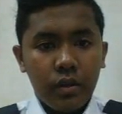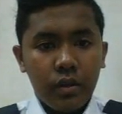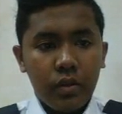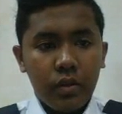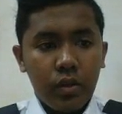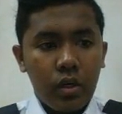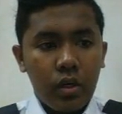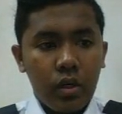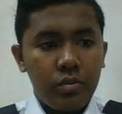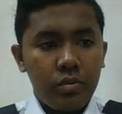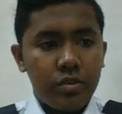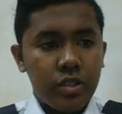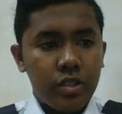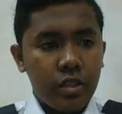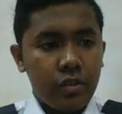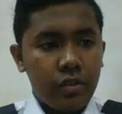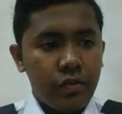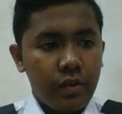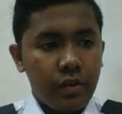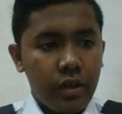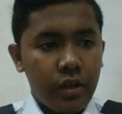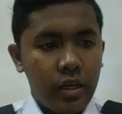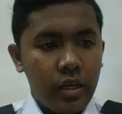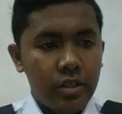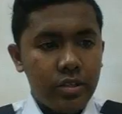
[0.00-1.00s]
to observe
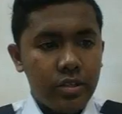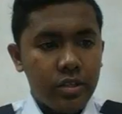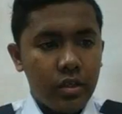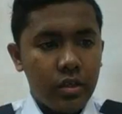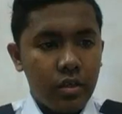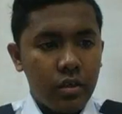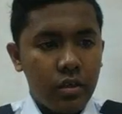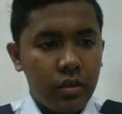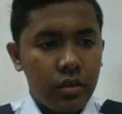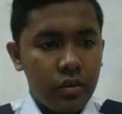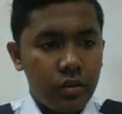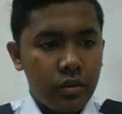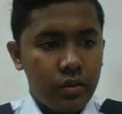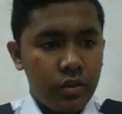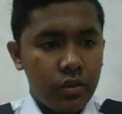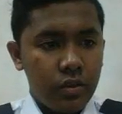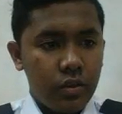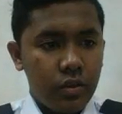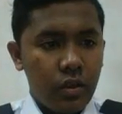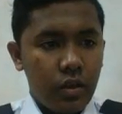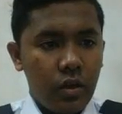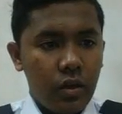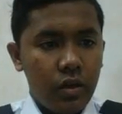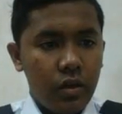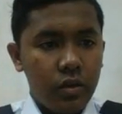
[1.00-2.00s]
as
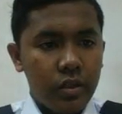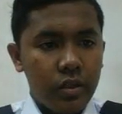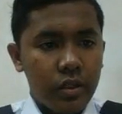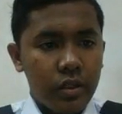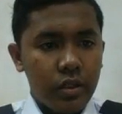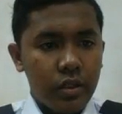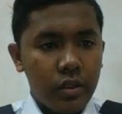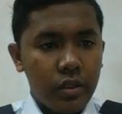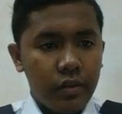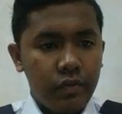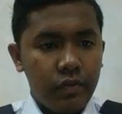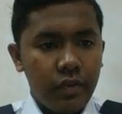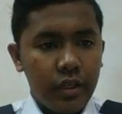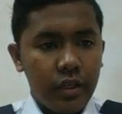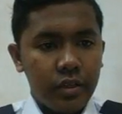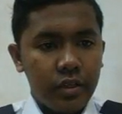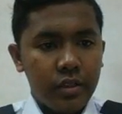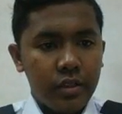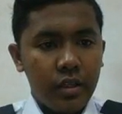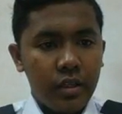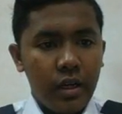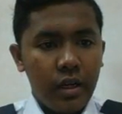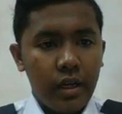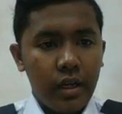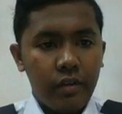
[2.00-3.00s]
though all the
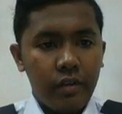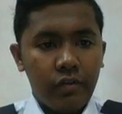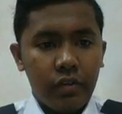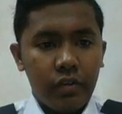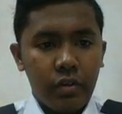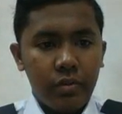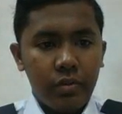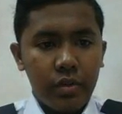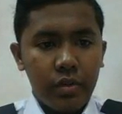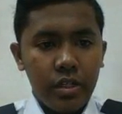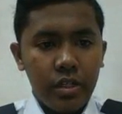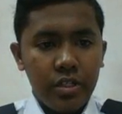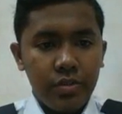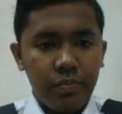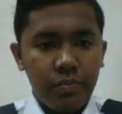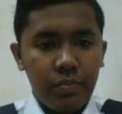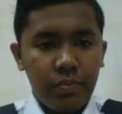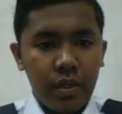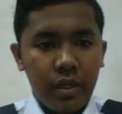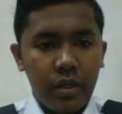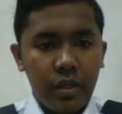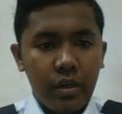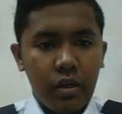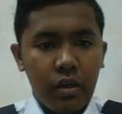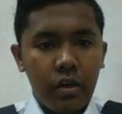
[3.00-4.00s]
reflected light from each
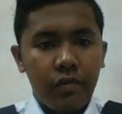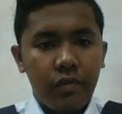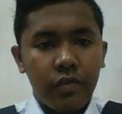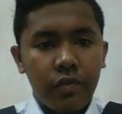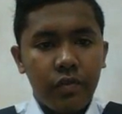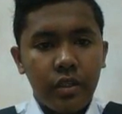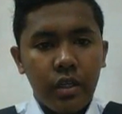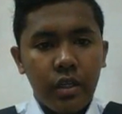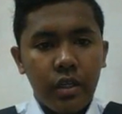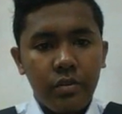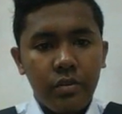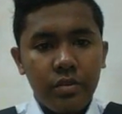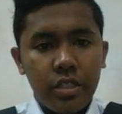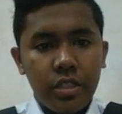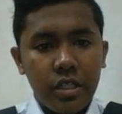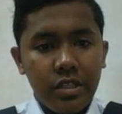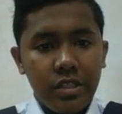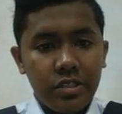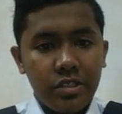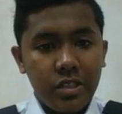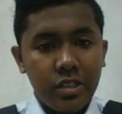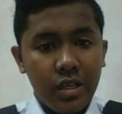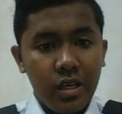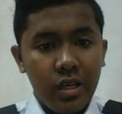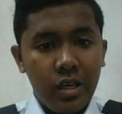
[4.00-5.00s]
part of the object
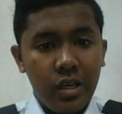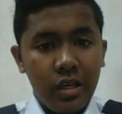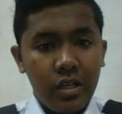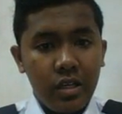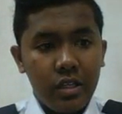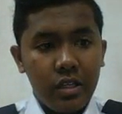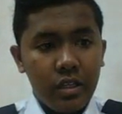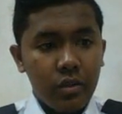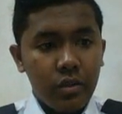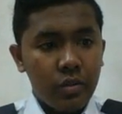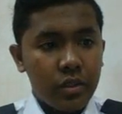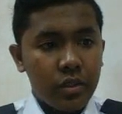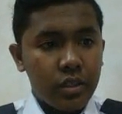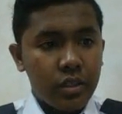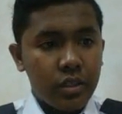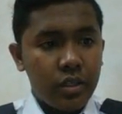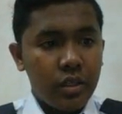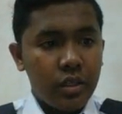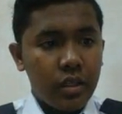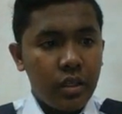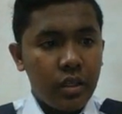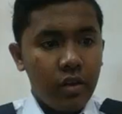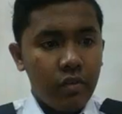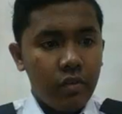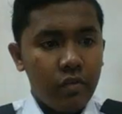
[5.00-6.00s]
is
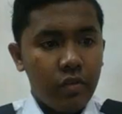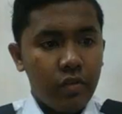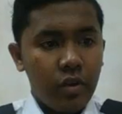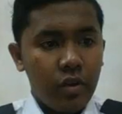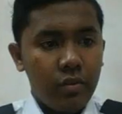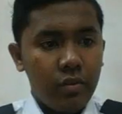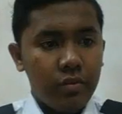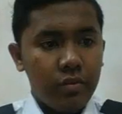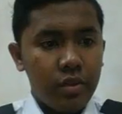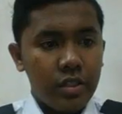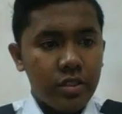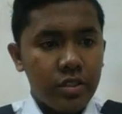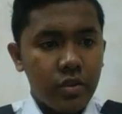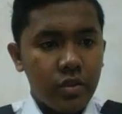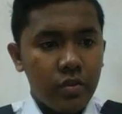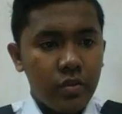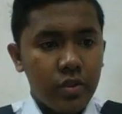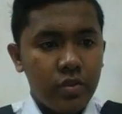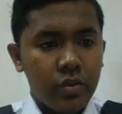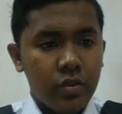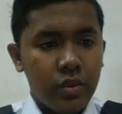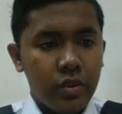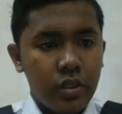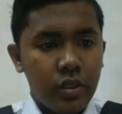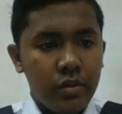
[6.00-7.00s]
diverging from this
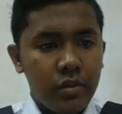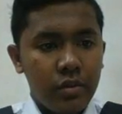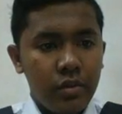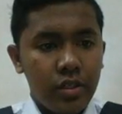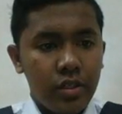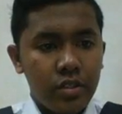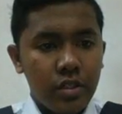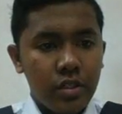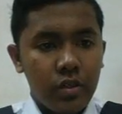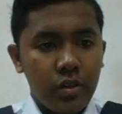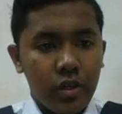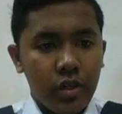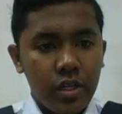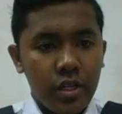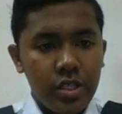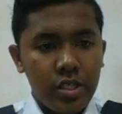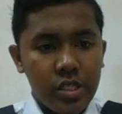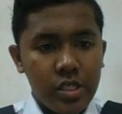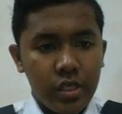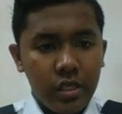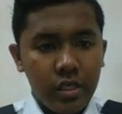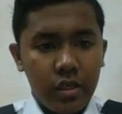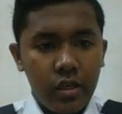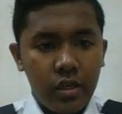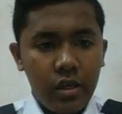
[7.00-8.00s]
virtual image
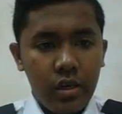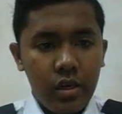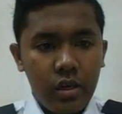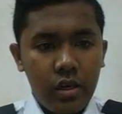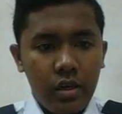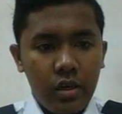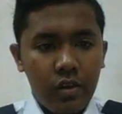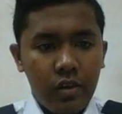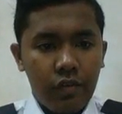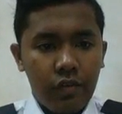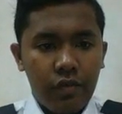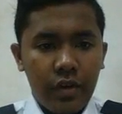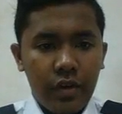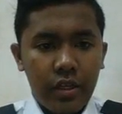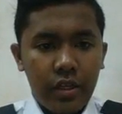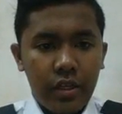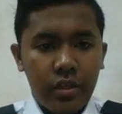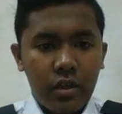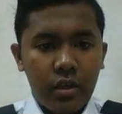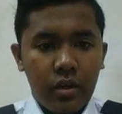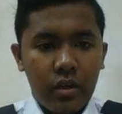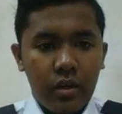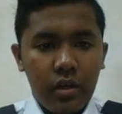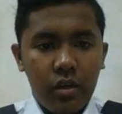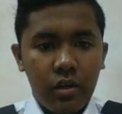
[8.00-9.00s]
location. The fact
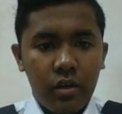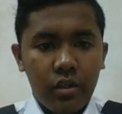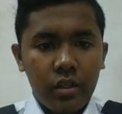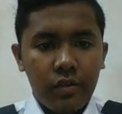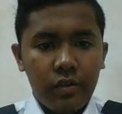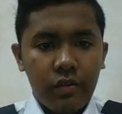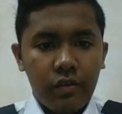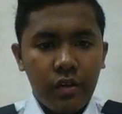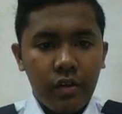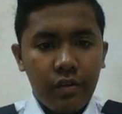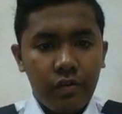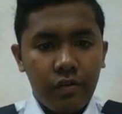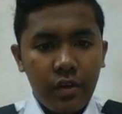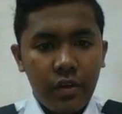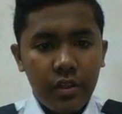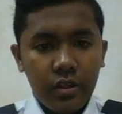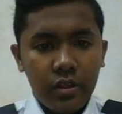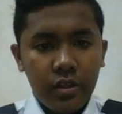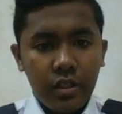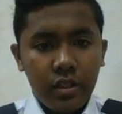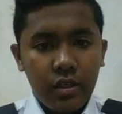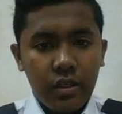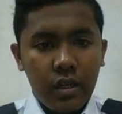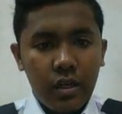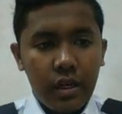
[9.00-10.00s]
that all the
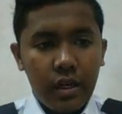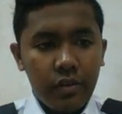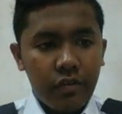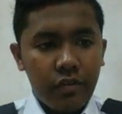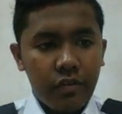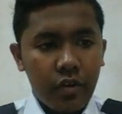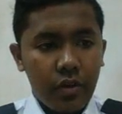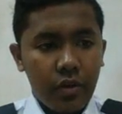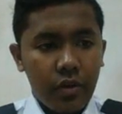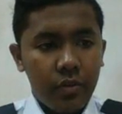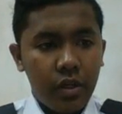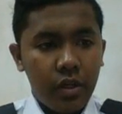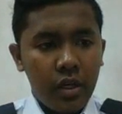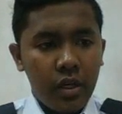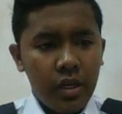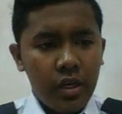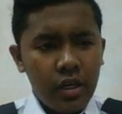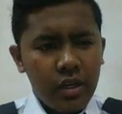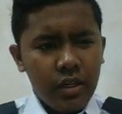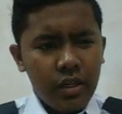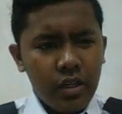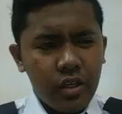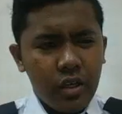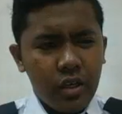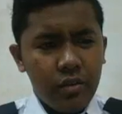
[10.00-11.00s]
reflected light from
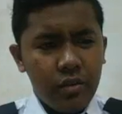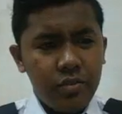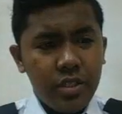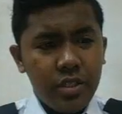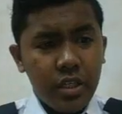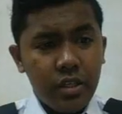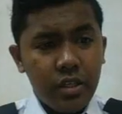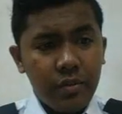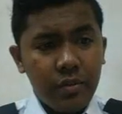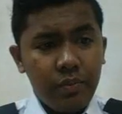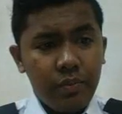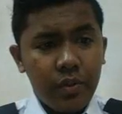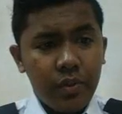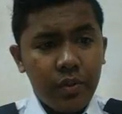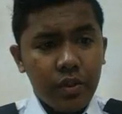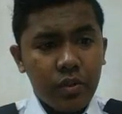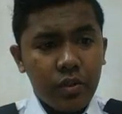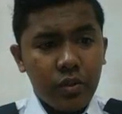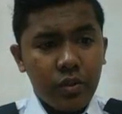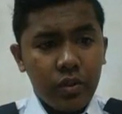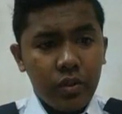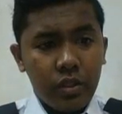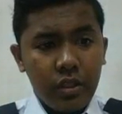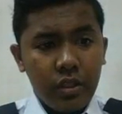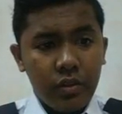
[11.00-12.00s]
the object appear
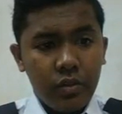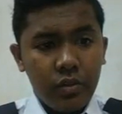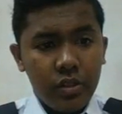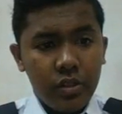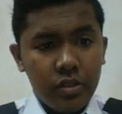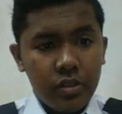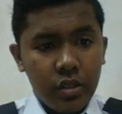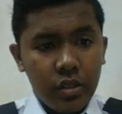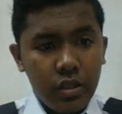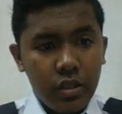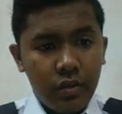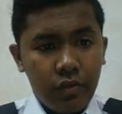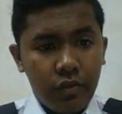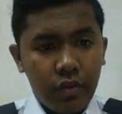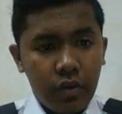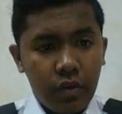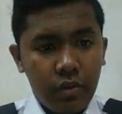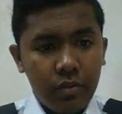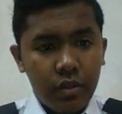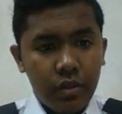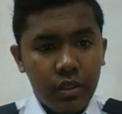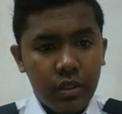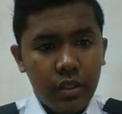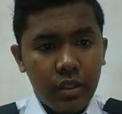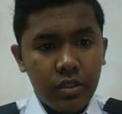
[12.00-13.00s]
to diverge
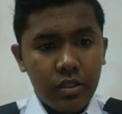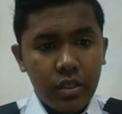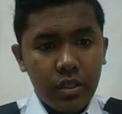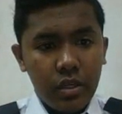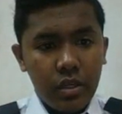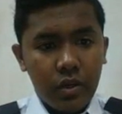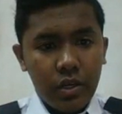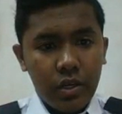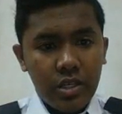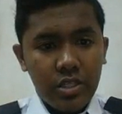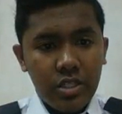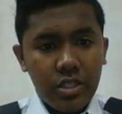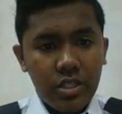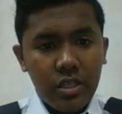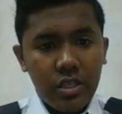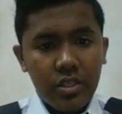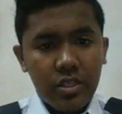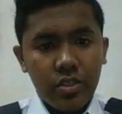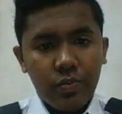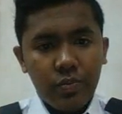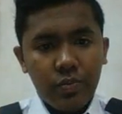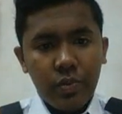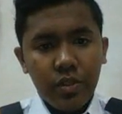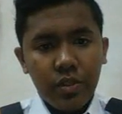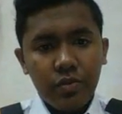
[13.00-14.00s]
from this location
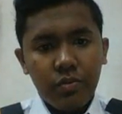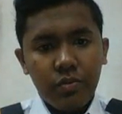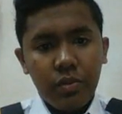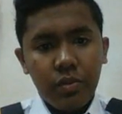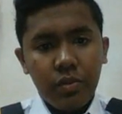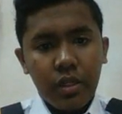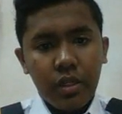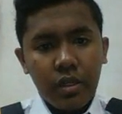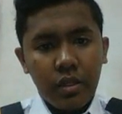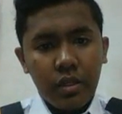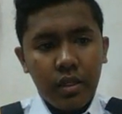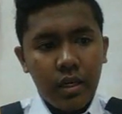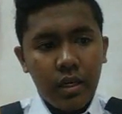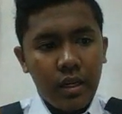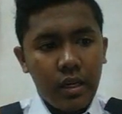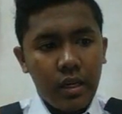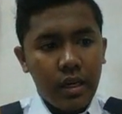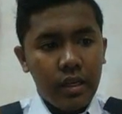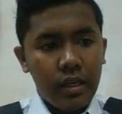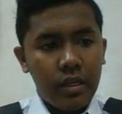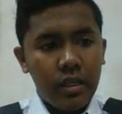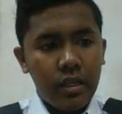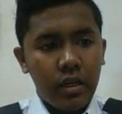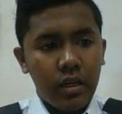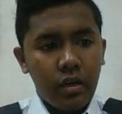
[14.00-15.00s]
is supposed to mean that
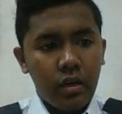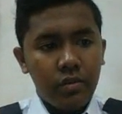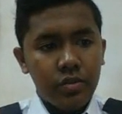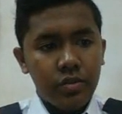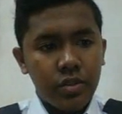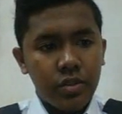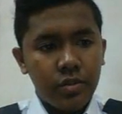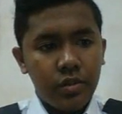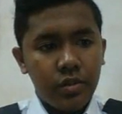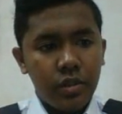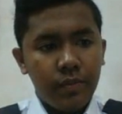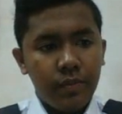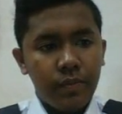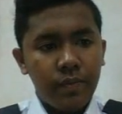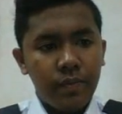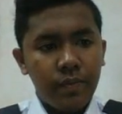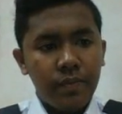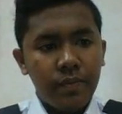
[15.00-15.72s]
any observer